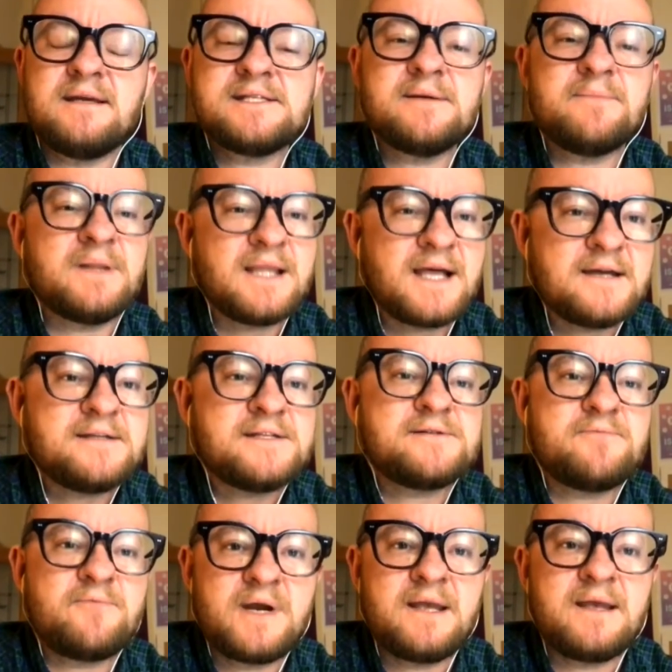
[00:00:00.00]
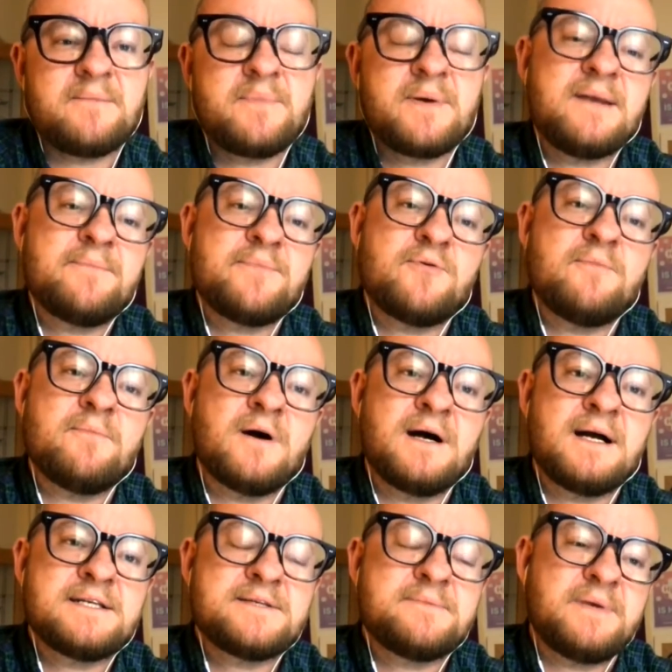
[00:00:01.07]
a place where people
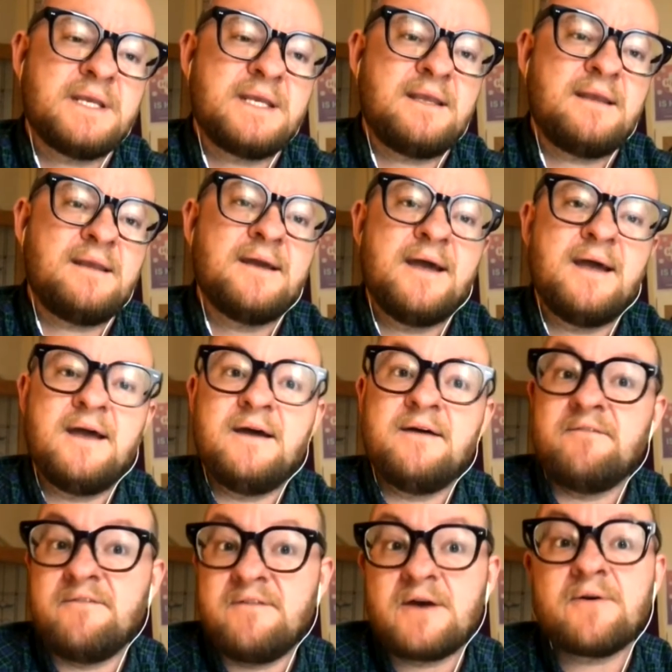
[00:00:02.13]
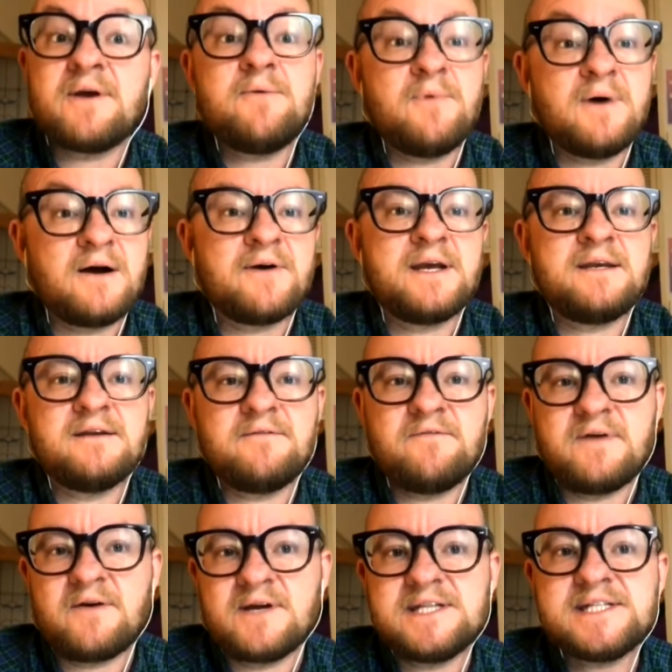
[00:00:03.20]
might be very worried and
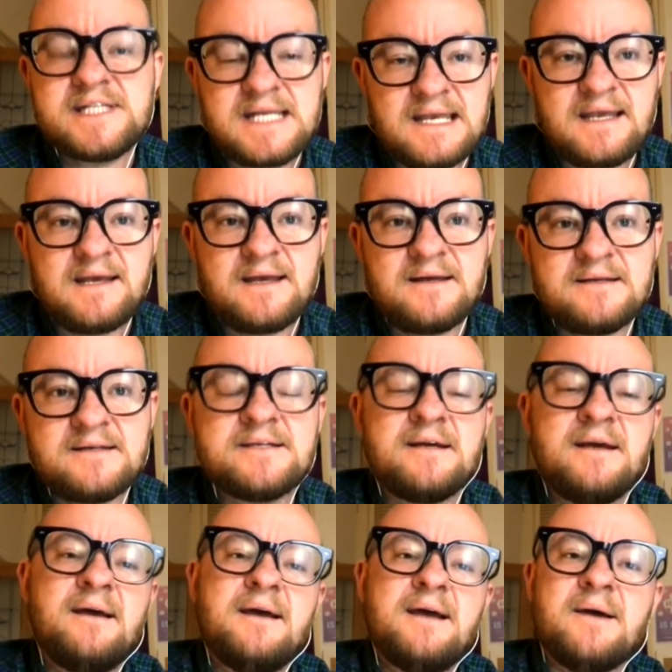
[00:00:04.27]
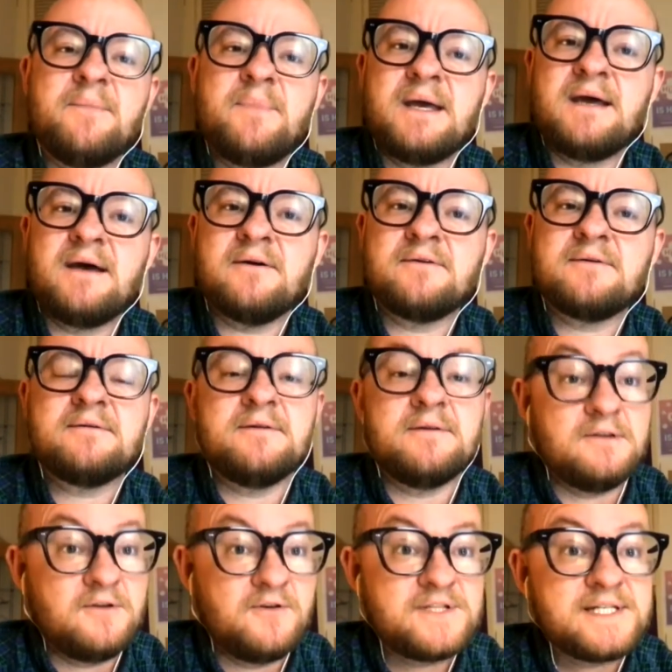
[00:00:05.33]
very scared about
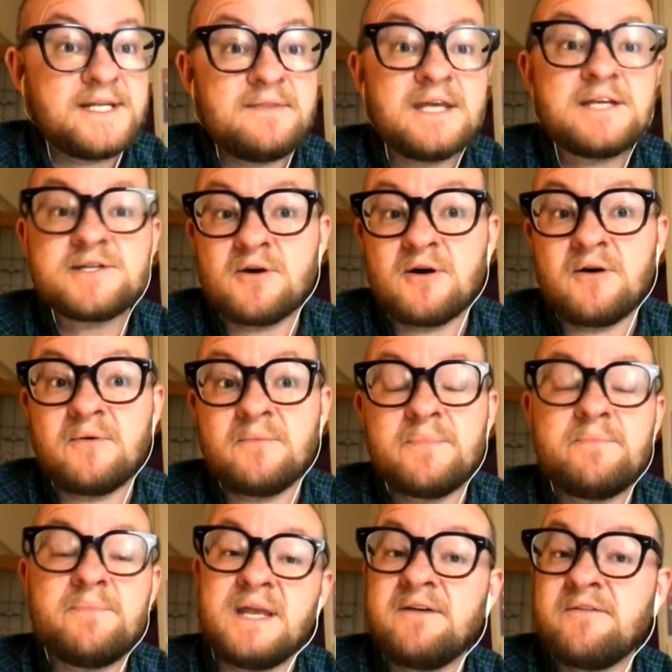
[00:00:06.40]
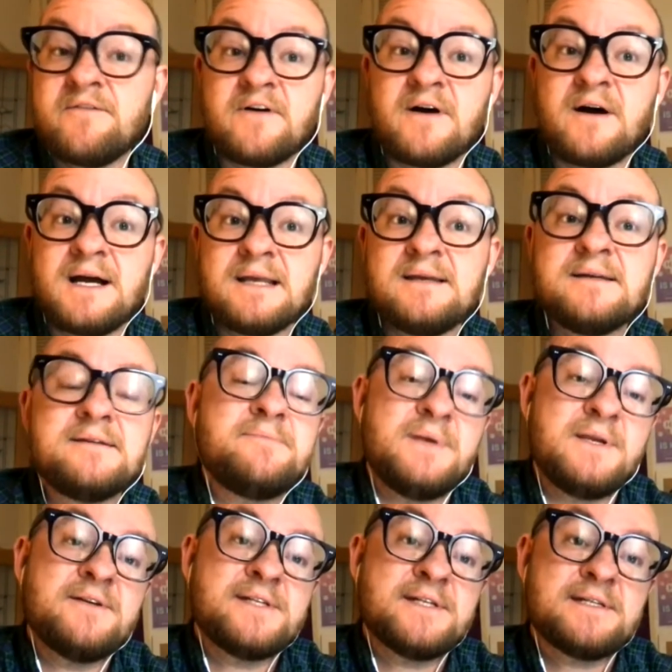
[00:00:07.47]
losing their job, being fired,
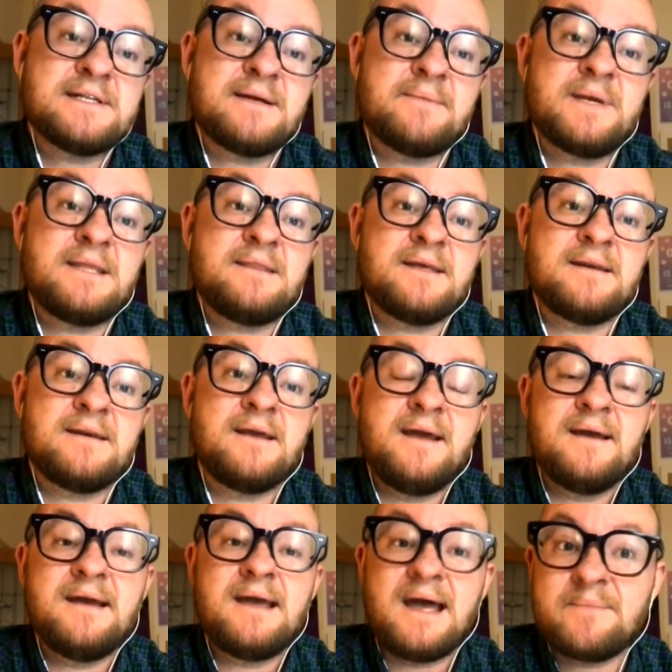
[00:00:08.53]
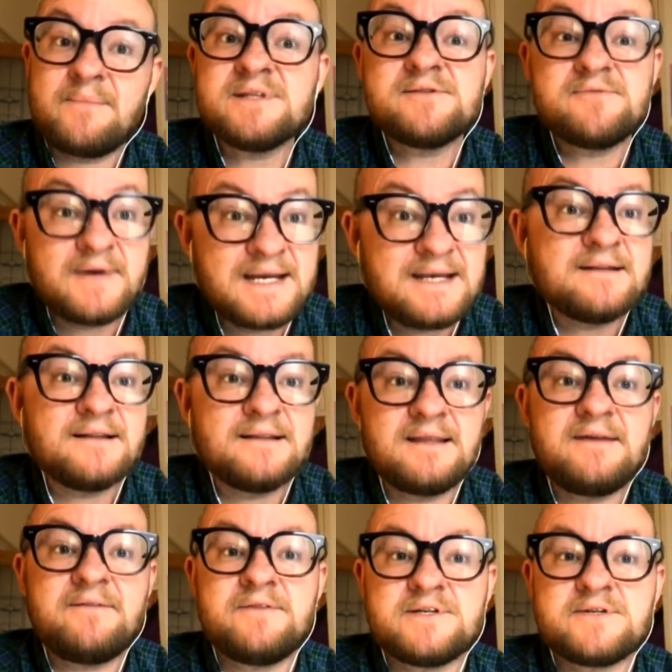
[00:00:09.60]
because it's something that happens
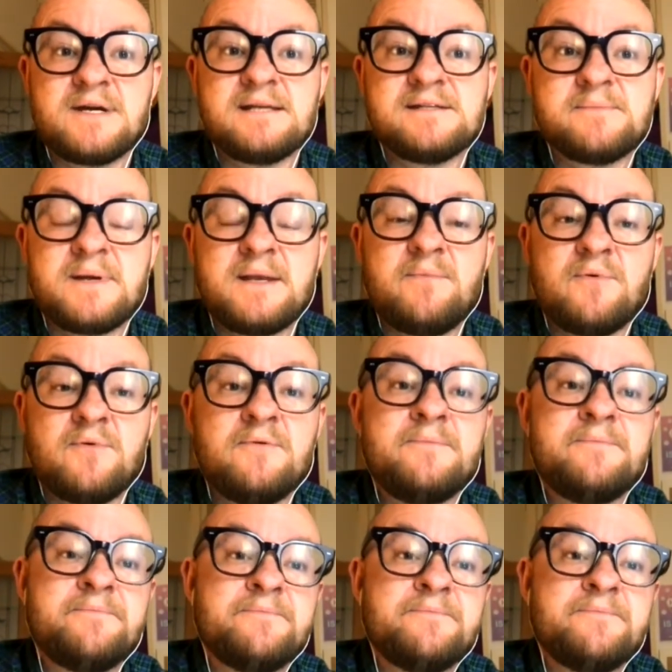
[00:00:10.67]
regularly for trans people.